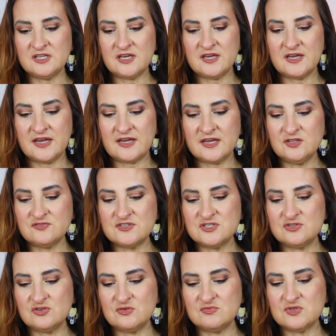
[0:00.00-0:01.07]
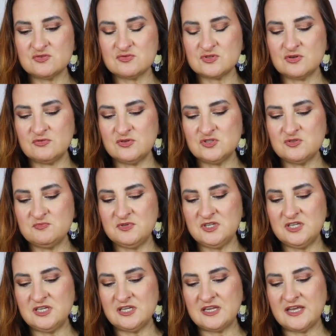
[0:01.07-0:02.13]
I kind of assumed this was going to
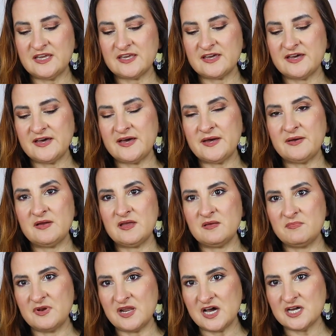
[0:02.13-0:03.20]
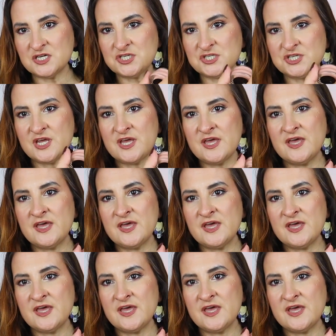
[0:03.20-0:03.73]
be like a blush.